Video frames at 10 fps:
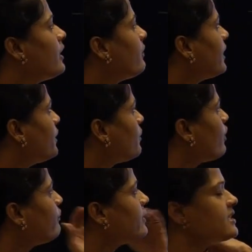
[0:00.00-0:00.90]
When you go
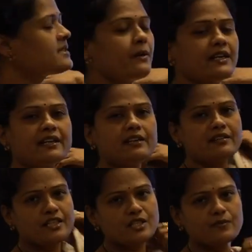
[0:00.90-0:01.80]
for this particular
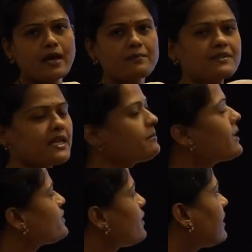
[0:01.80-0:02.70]
thing, swap, same
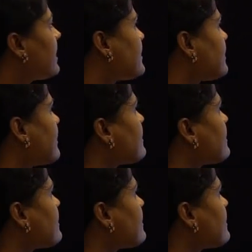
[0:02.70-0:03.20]
as your test and